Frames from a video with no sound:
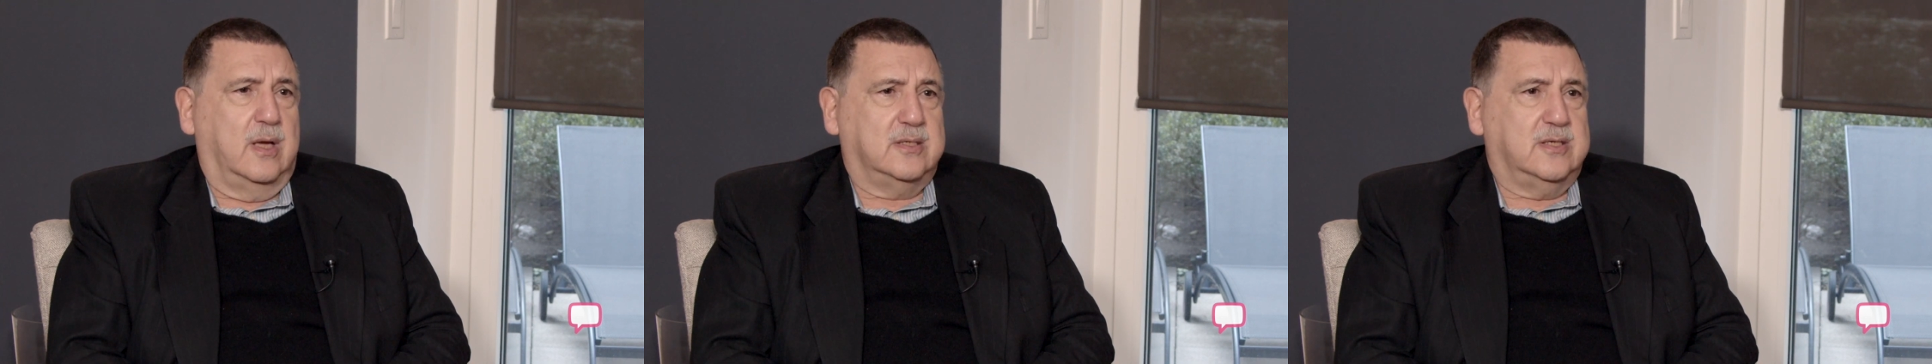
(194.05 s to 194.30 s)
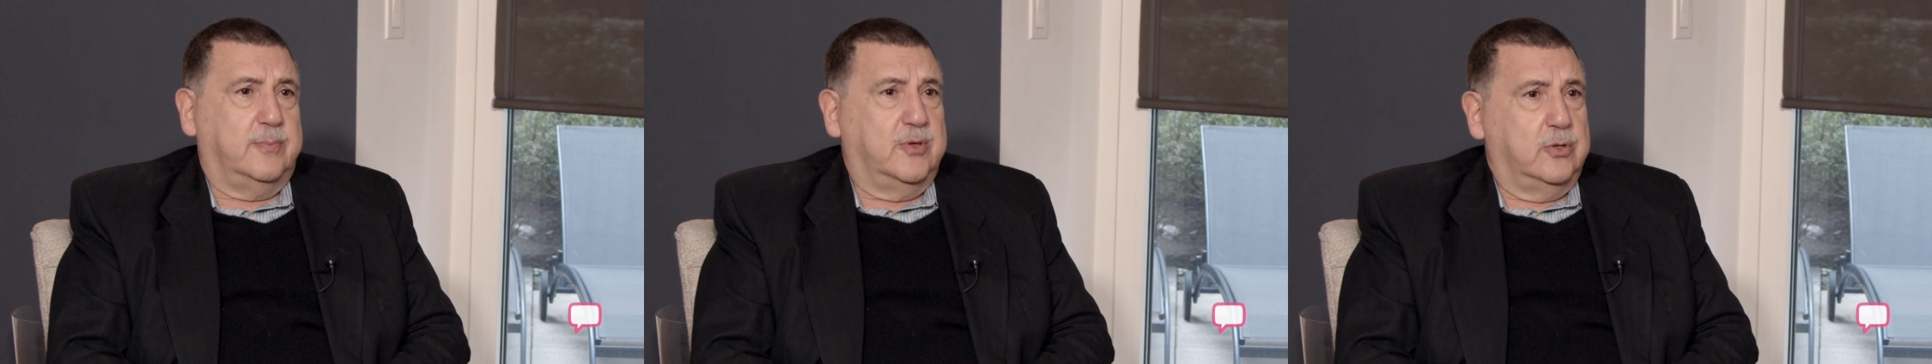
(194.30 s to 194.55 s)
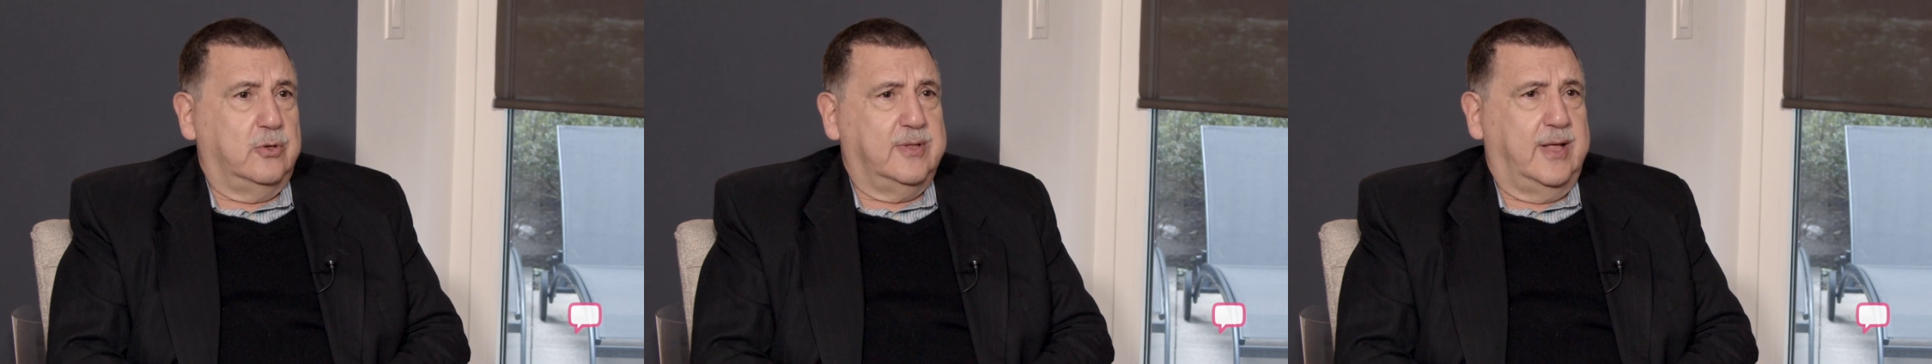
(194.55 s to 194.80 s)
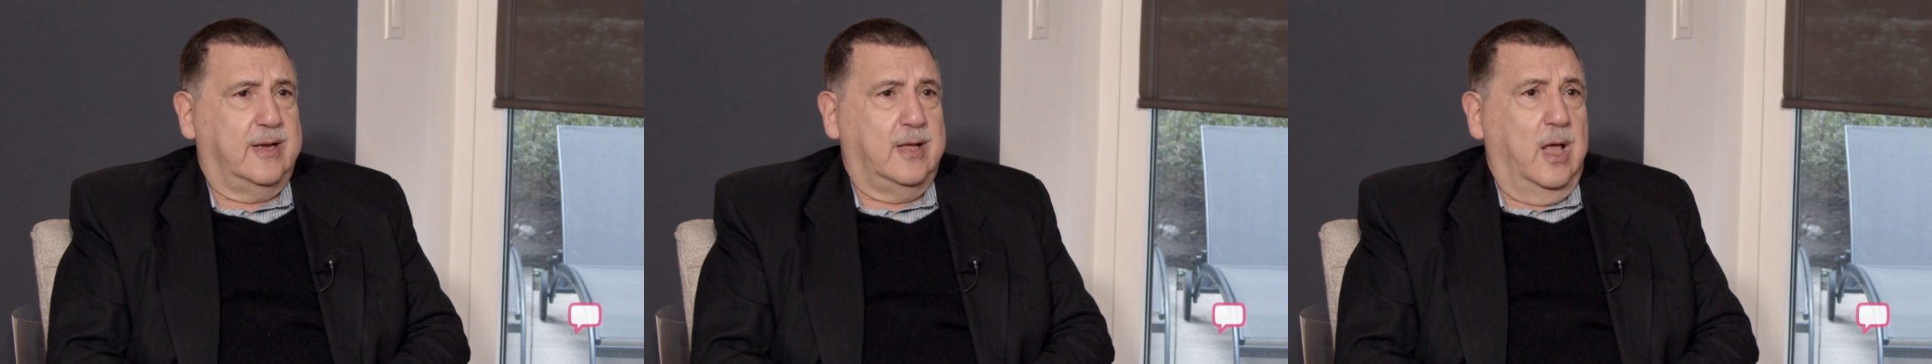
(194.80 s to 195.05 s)
I said, "But you know,
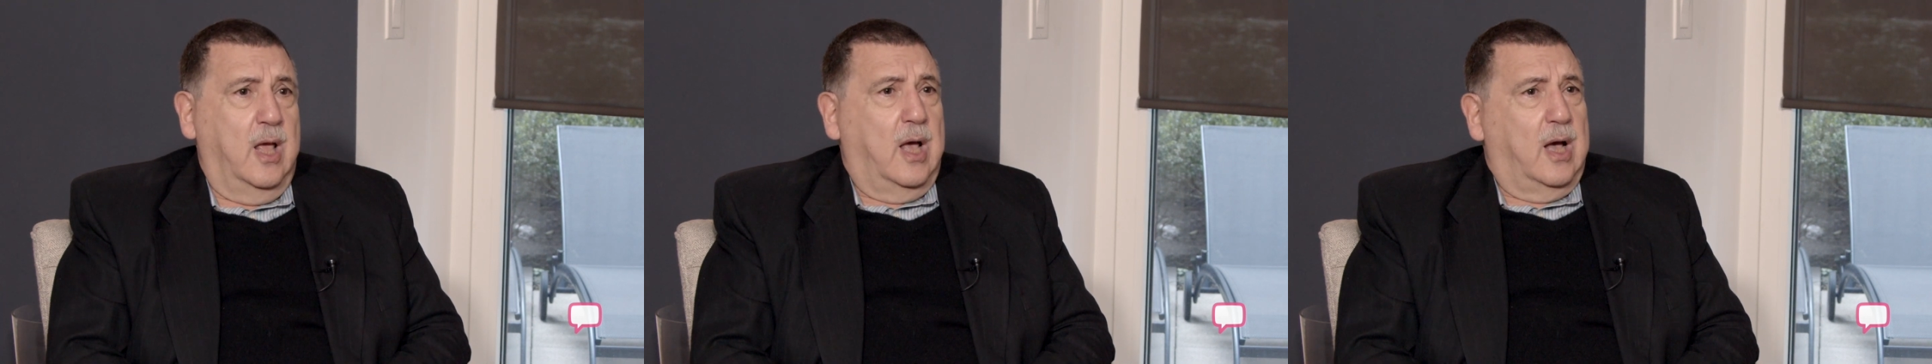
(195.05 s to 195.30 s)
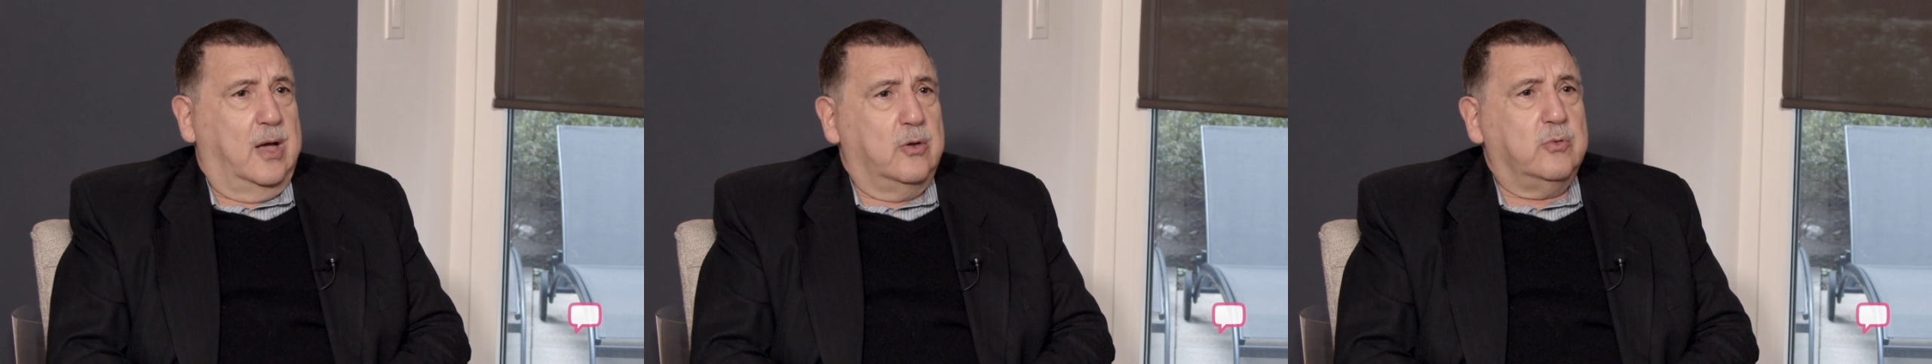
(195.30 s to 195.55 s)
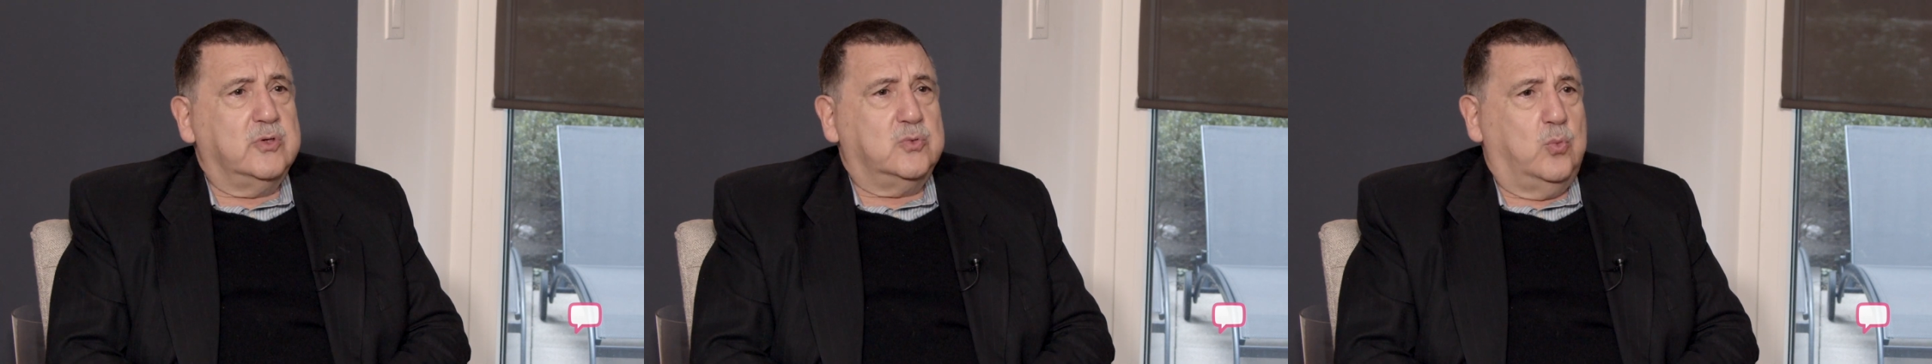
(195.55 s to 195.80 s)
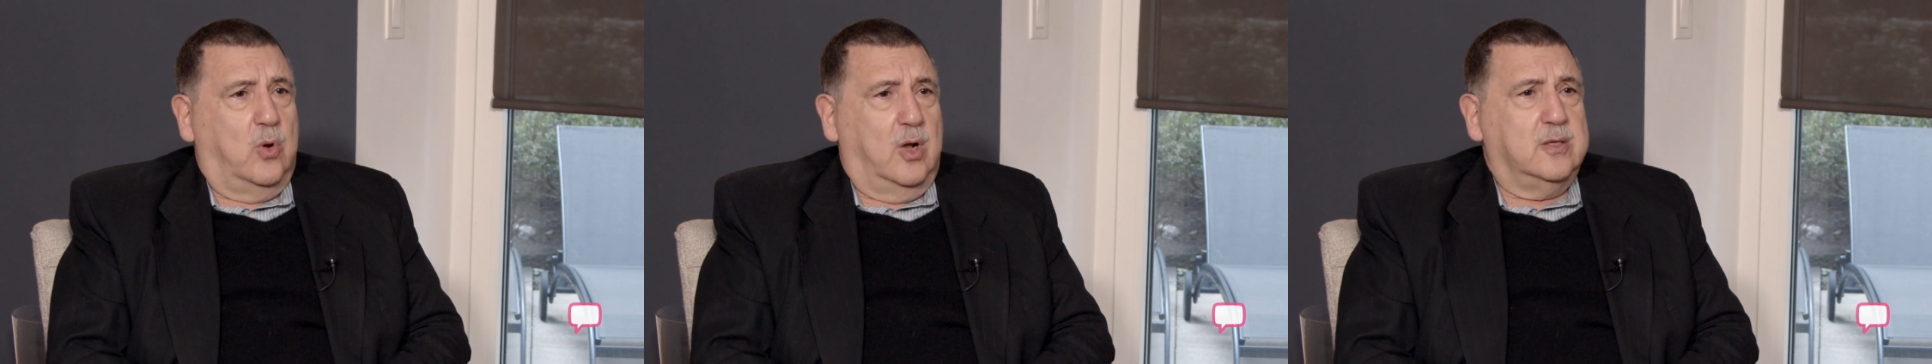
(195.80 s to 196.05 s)
Daddy, I always
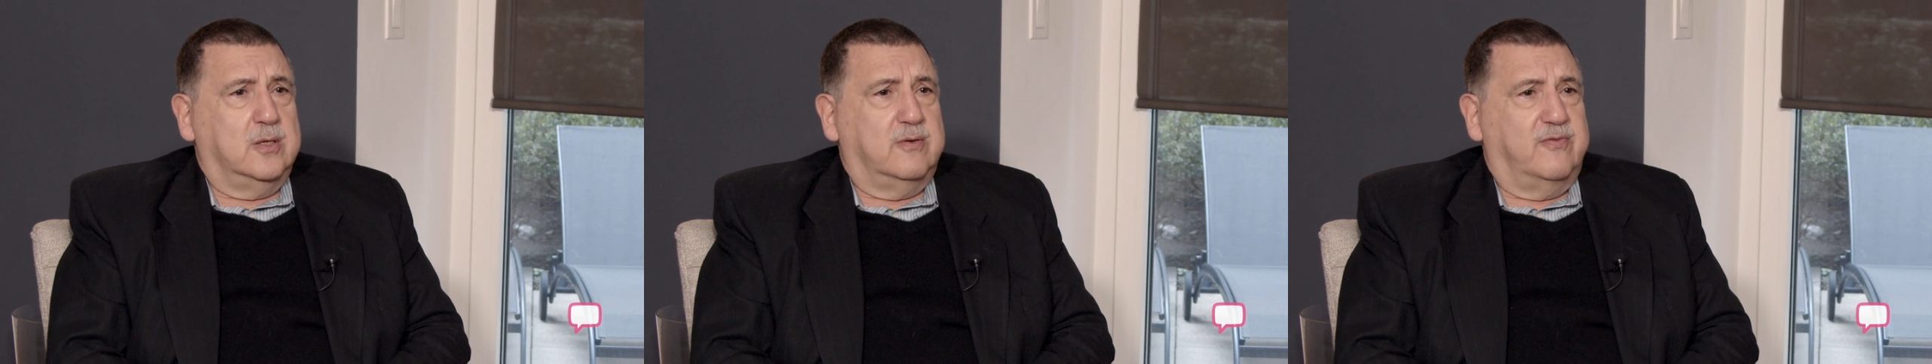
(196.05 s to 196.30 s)
wanted